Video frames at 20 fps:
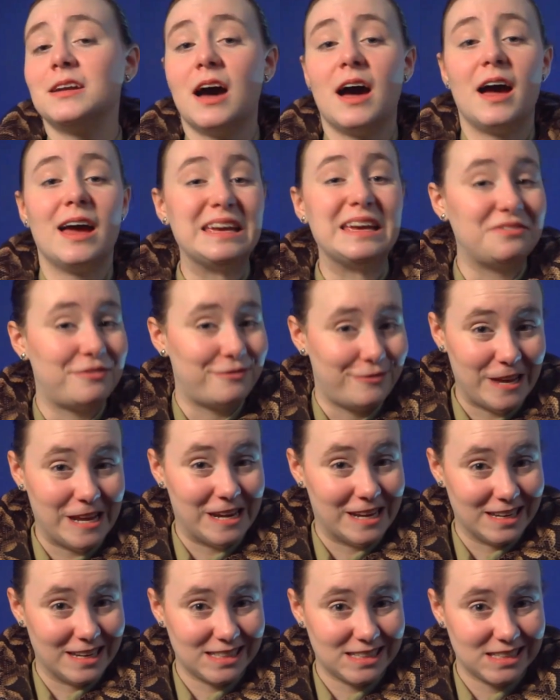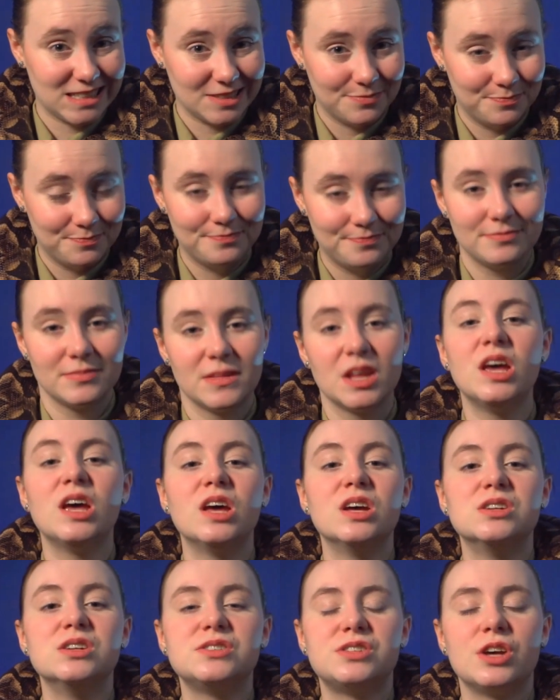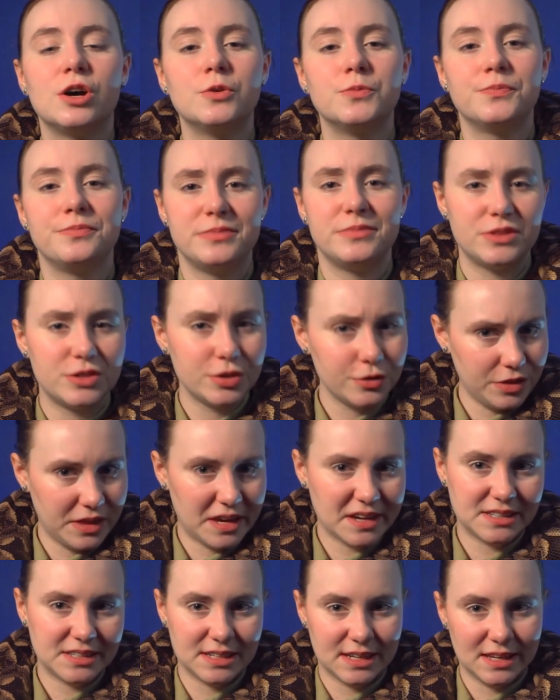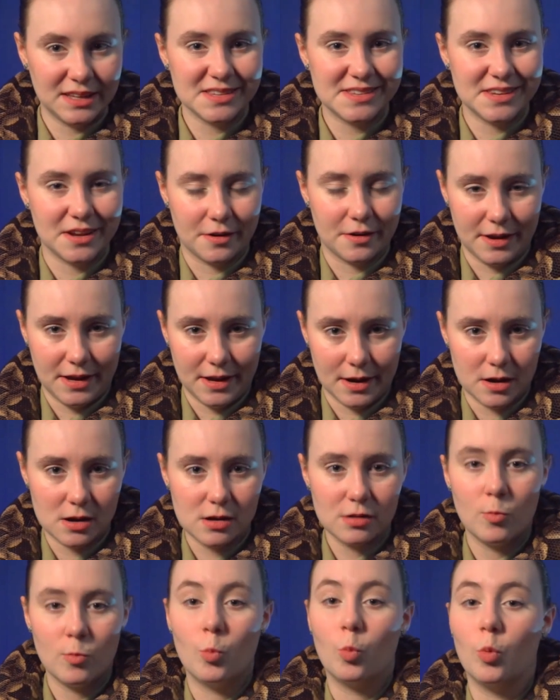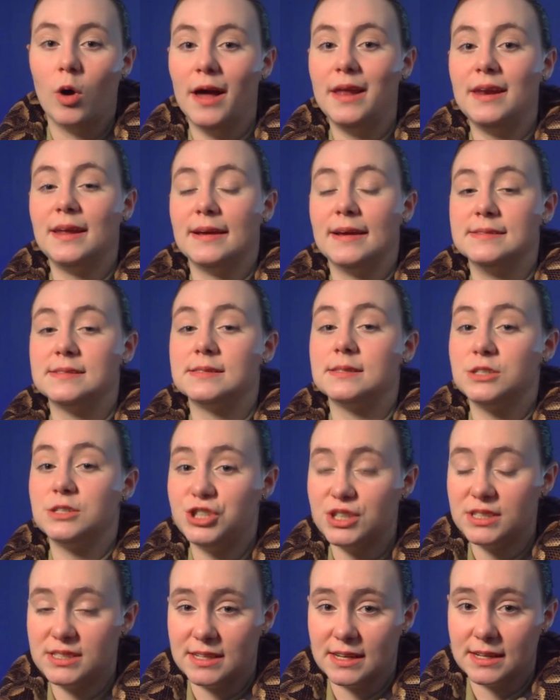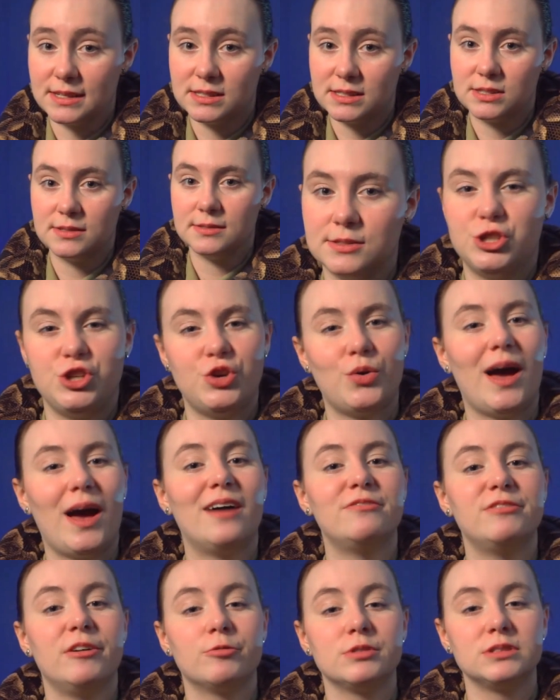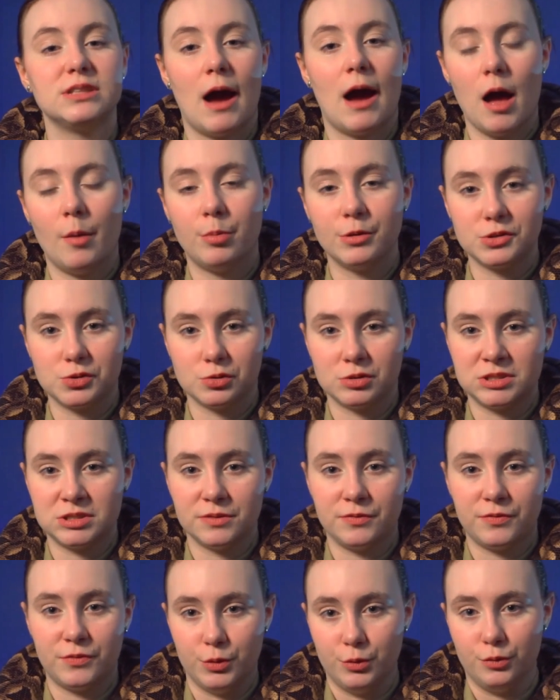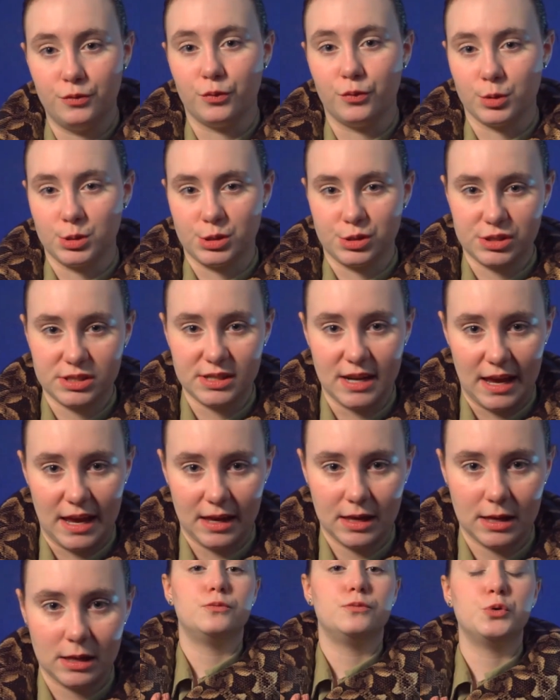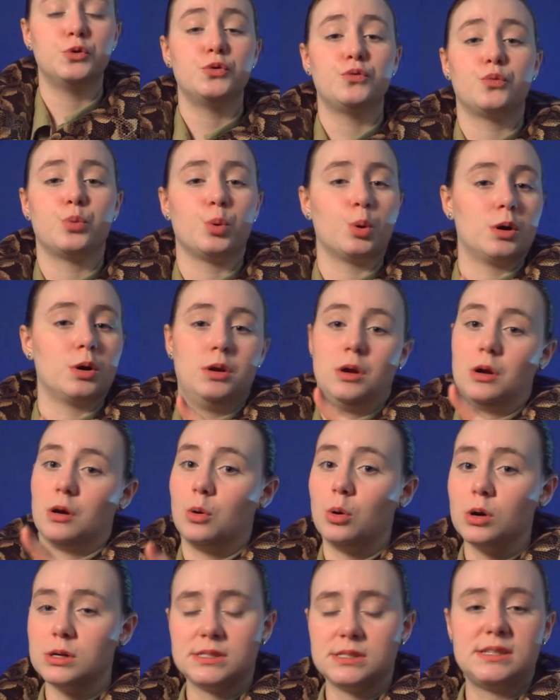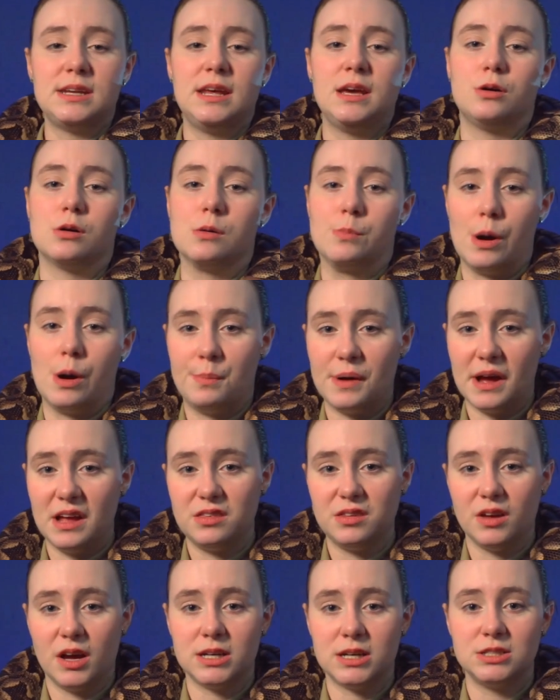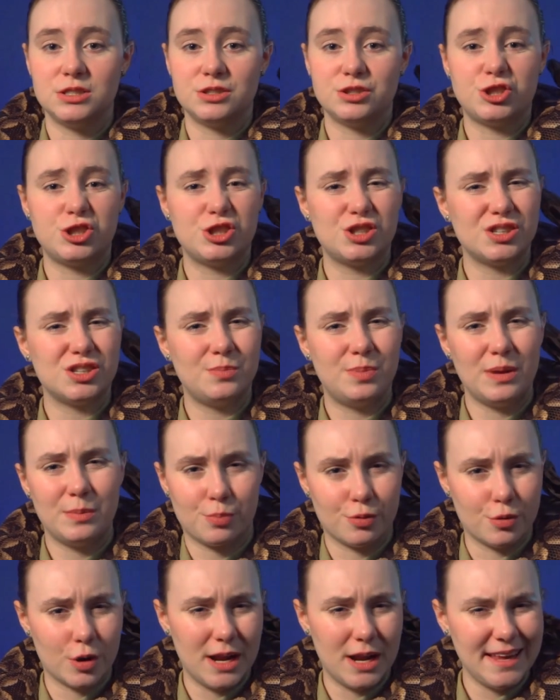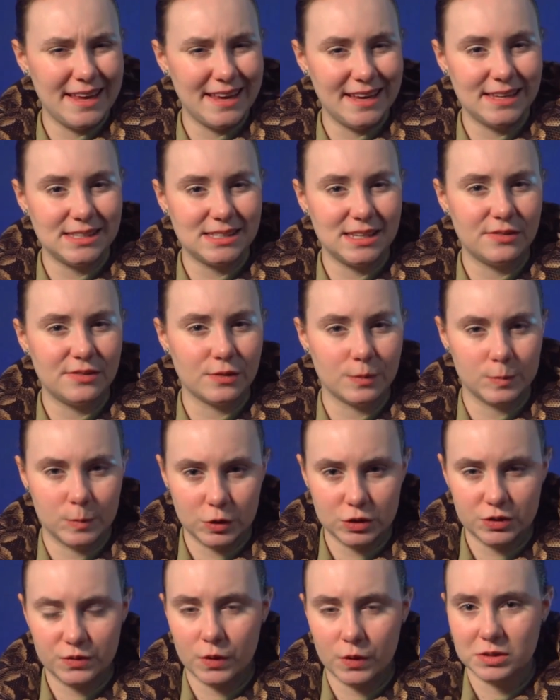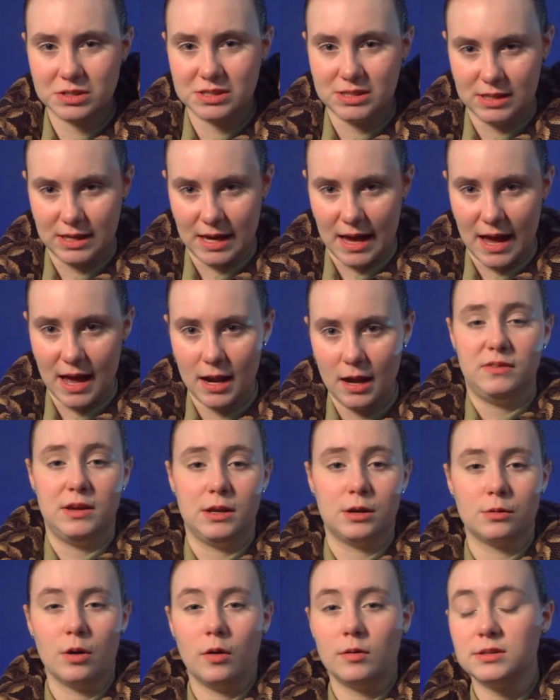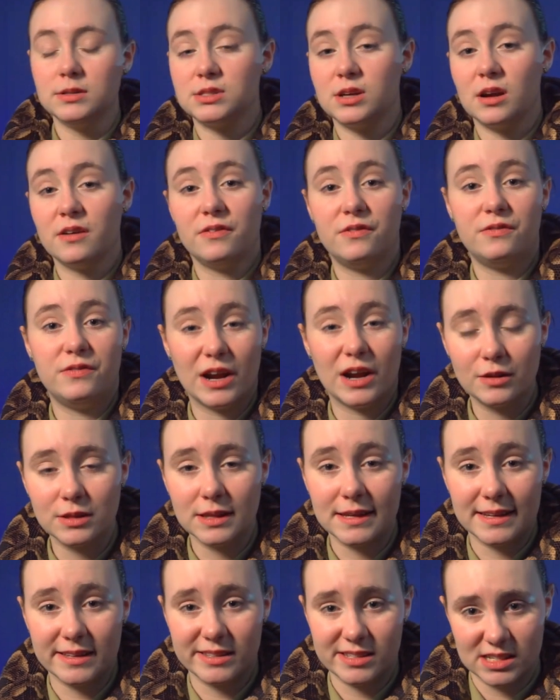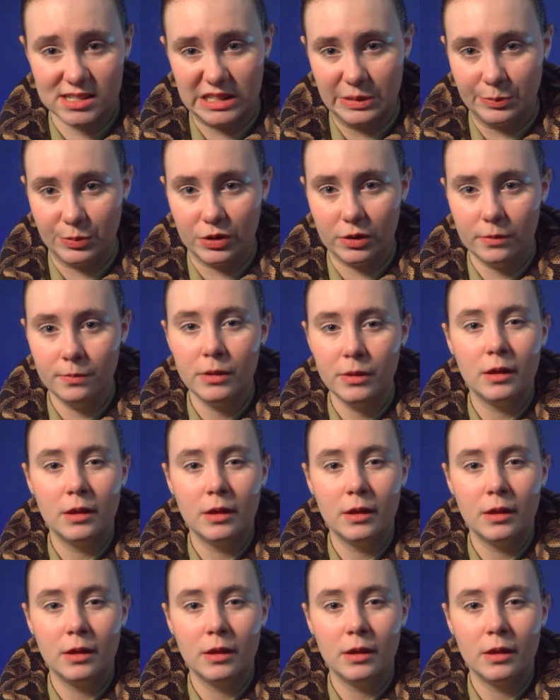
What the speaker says: I feed it? So, two things to consider here. One is logistics. Do you have a reliable source of food for your snake? Food for your corn snake or ball python should be pretty easy for most folks to get. Feeder rodents are fairly accessible.